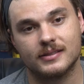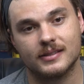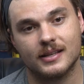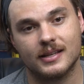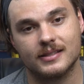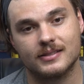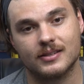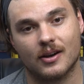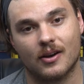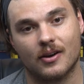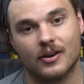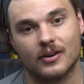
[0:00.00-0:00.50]

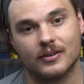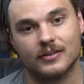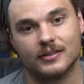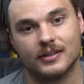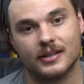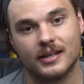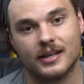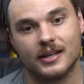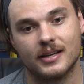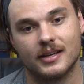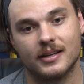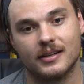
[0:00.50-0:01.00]
It's hard,
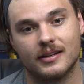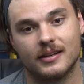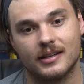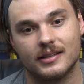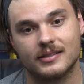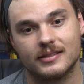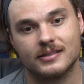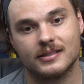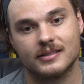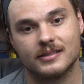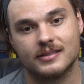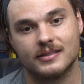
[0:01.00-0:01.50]
and
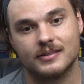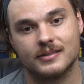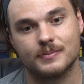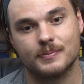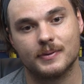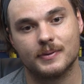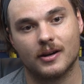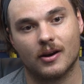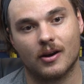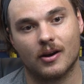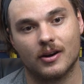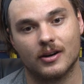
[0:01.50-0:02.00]
it's
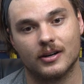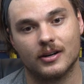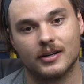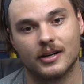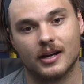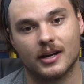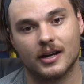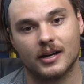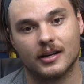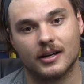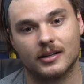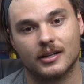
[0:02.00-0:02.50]
been a hard
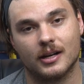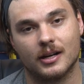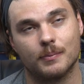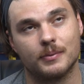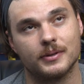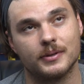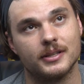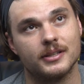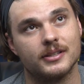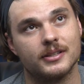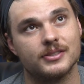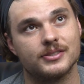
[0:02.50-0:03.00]

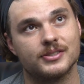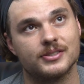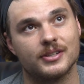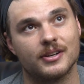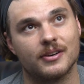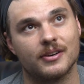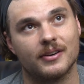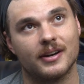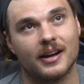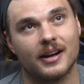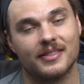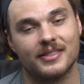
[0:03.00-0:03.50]
couple years, you
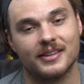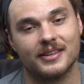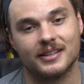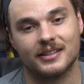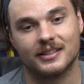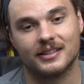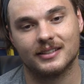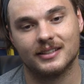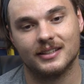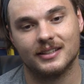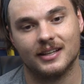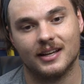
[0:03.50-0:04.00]
know. And I
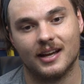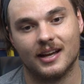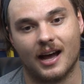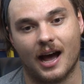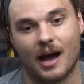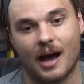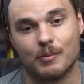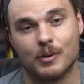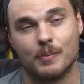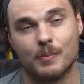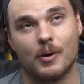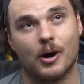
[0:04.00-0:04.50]
think
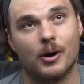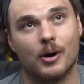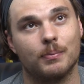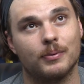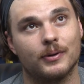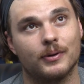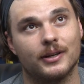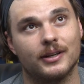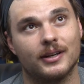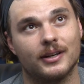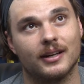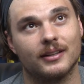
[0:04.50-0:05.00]
I'm a ball
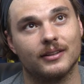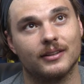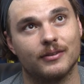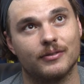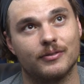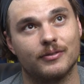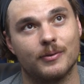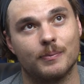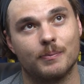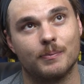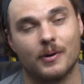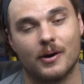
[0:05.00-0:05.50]
player. I
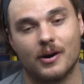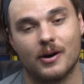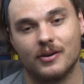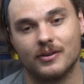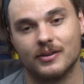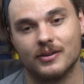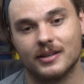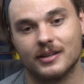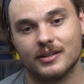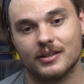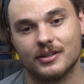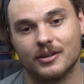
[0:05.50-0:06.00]
love
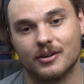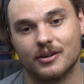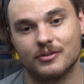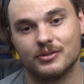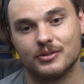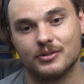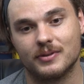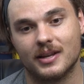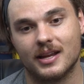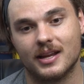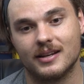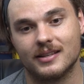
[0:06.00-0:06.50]
football, and, you know,
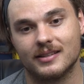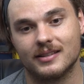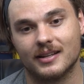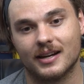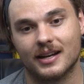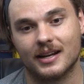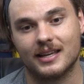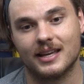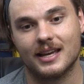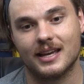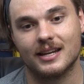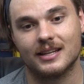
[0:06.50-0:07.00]
doing
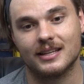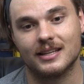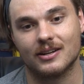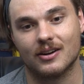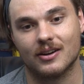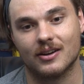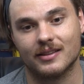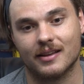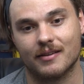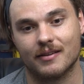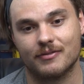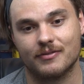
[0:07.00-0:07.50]
anything I can to get
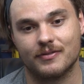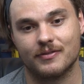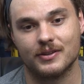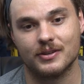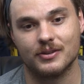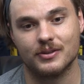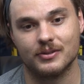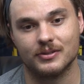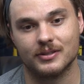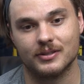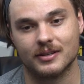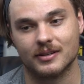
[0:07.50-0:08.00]
on that
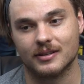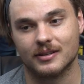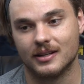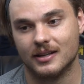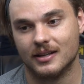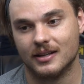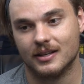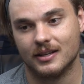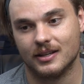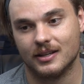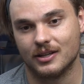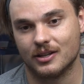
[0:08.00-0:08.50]
field. And,
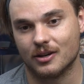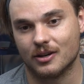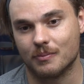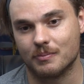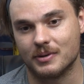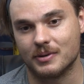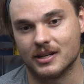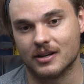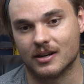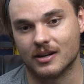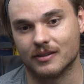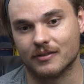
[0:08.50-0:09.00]
you know,
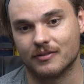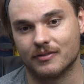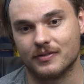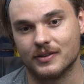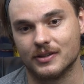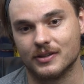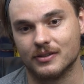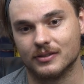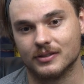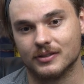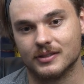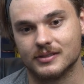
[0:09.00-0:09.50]
being on the
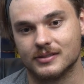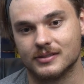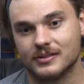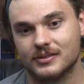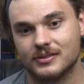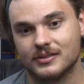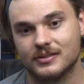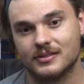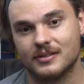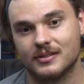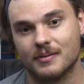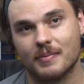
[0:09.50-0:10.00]
field
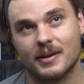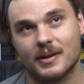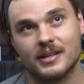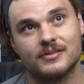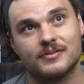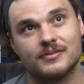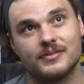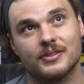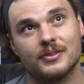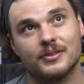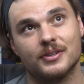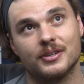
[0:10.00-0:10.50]
is the
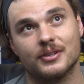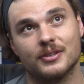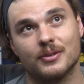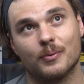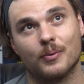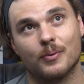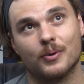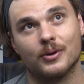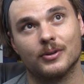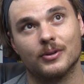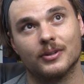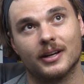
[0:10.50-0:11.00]
best feeling in the
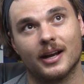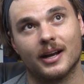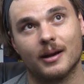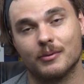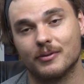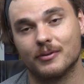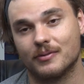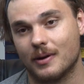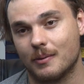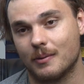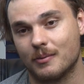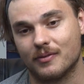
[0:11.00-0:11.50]
world. Like,
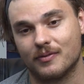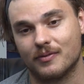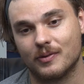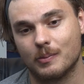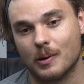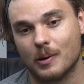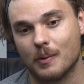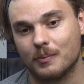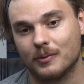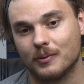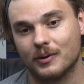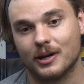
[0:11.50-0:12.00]
I'm a
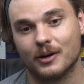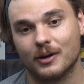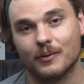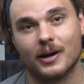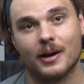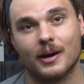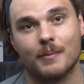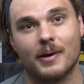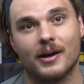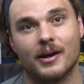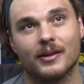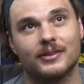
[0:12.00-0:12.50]
football player.
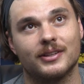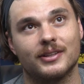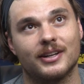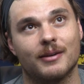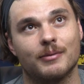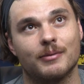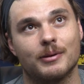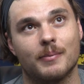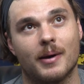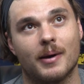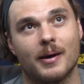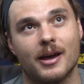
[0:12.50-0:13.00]
When I'm out there,
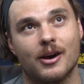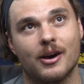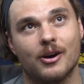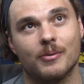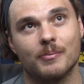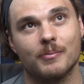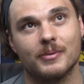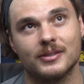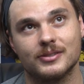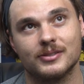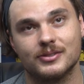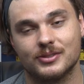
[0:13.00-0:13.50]
I'm in my
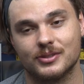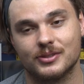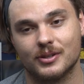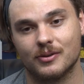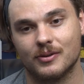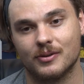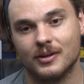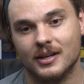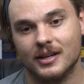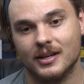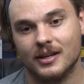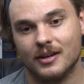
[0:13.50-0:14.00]
element. So